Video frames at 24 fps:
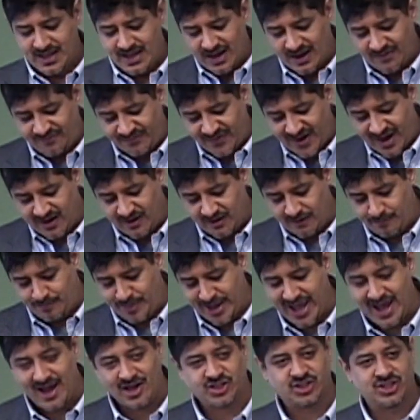a fire of
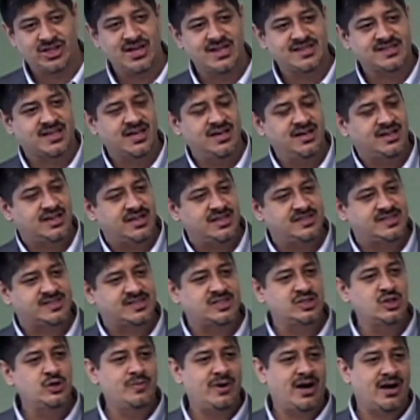passion that's going to
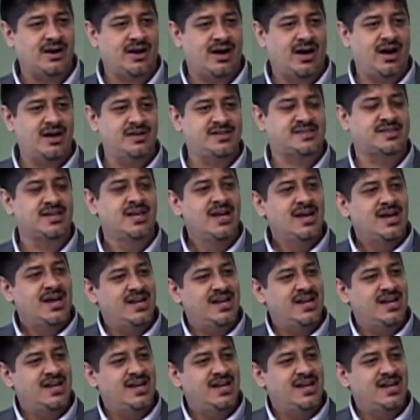consume our hearts,